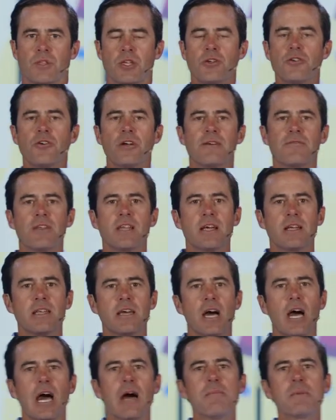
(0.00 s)
You don't have any
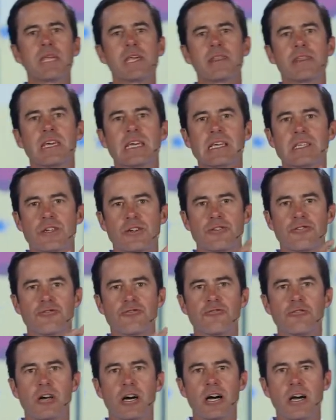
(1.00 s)
idea how many things in
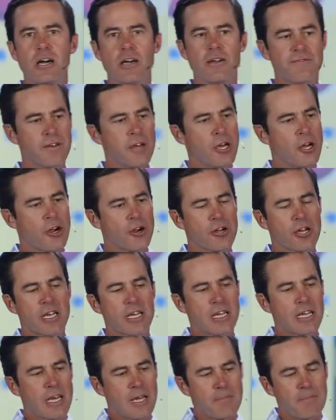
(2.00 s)
your life are
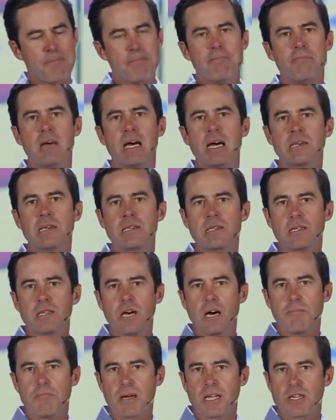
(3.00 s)
going to get messed
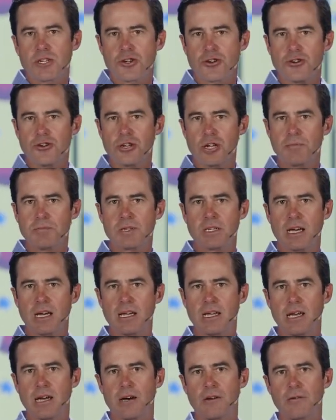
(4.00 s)
up and turned
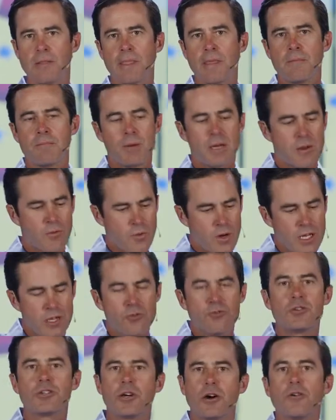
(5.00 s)
upside down when
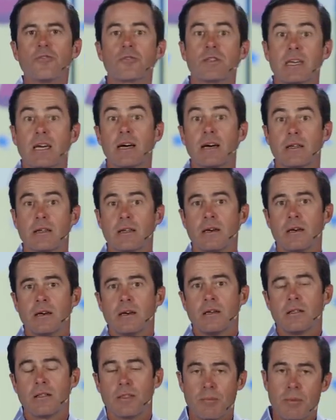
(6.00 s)
you don't
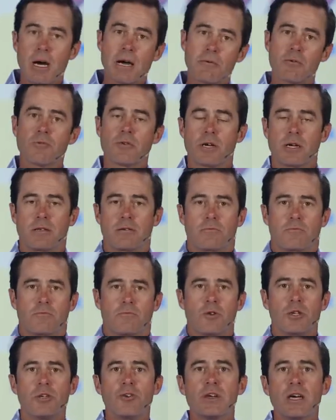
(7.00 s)
get the Bible right.
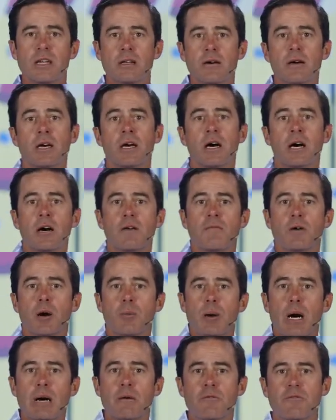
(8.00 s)
When you get
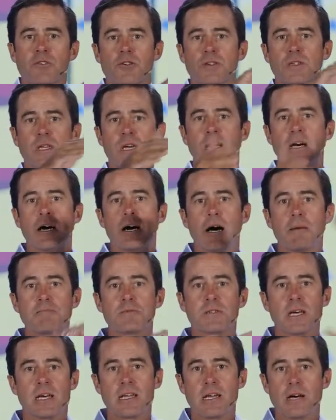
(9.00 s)
a Bible verse
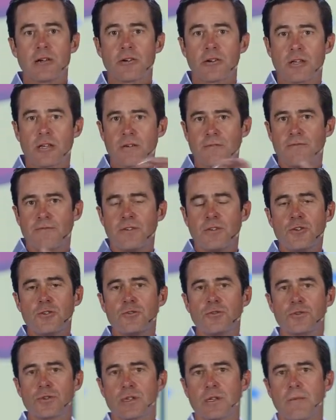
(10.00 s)
upside down and
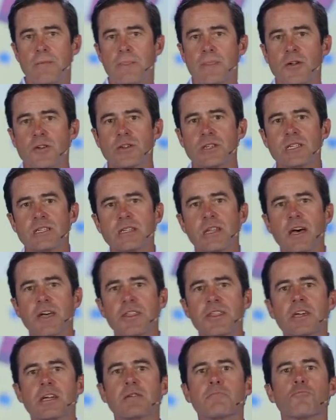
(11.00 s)
confused, there is
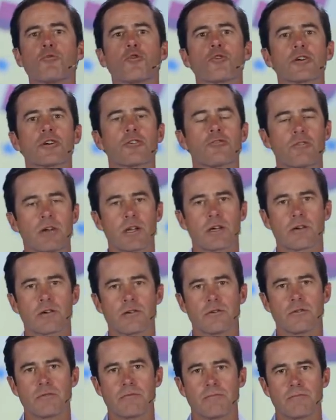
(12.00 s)
nothing more
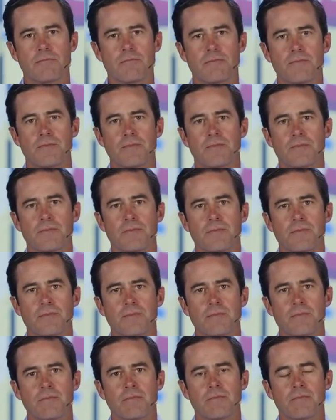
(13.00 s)
critical
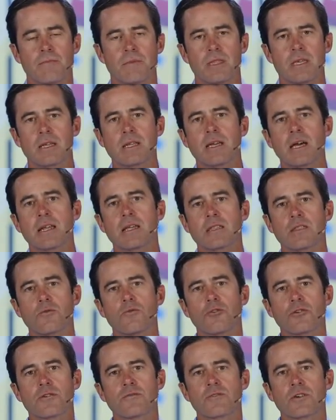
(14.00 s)
than getting the
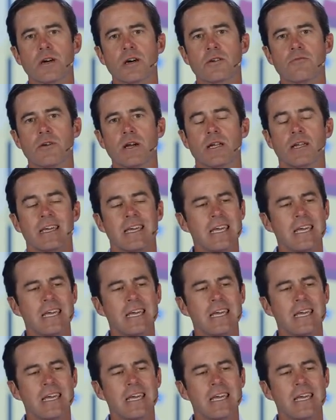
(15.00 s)
Word of God right.